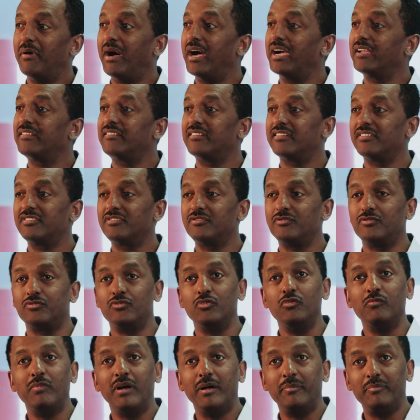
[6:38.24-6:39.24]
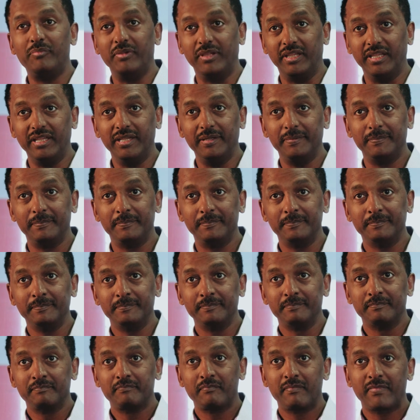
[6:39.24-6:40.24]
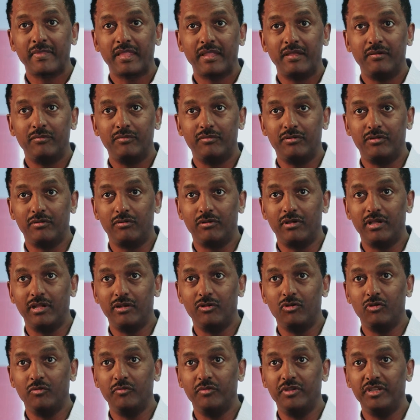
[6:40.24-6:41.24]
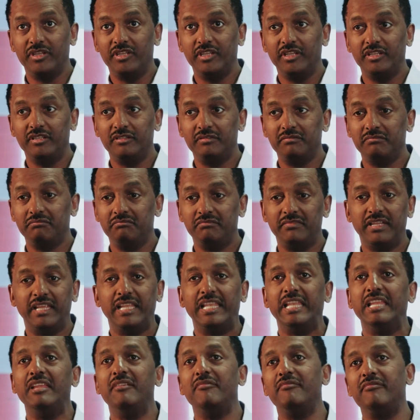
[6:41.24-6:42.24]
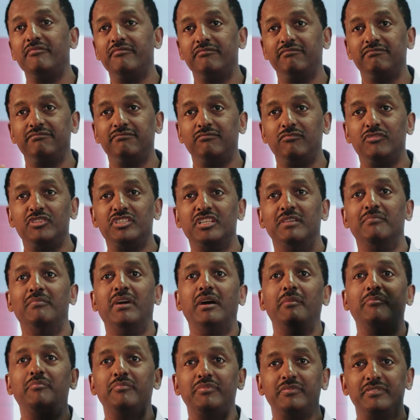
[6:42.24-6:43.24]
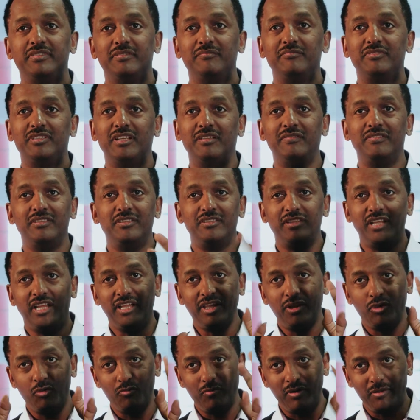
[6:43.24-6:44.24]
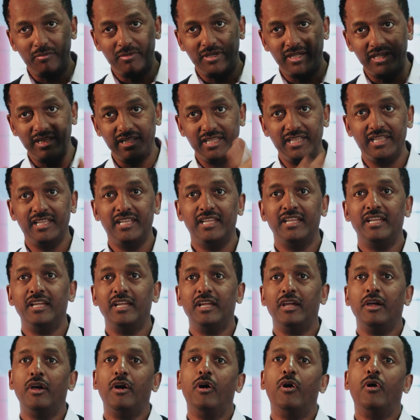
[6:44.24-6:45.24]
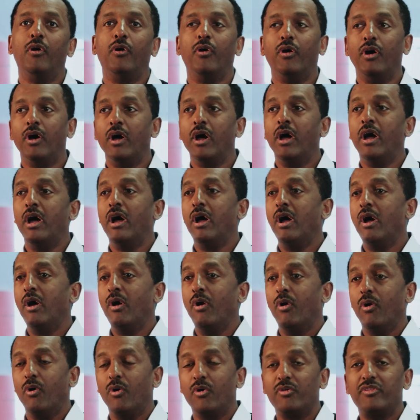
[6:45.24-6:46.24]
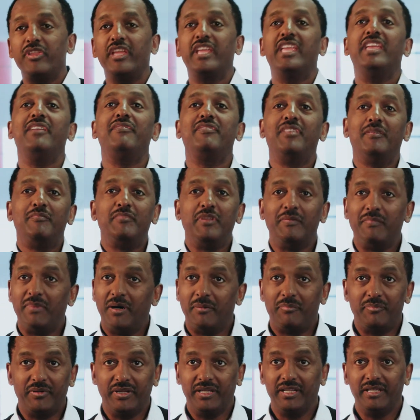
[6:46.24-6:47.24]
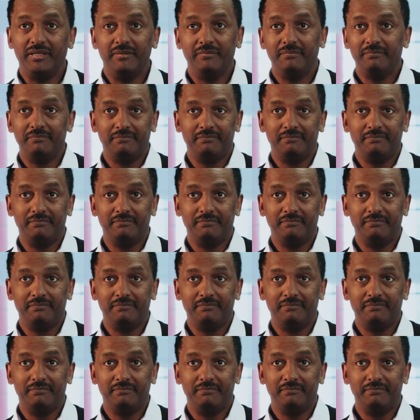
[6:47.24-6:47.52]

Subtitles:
actors do mapping with the local communities. They leave with a map themselves, say thank you, bye-bye. Or they give them the mapping,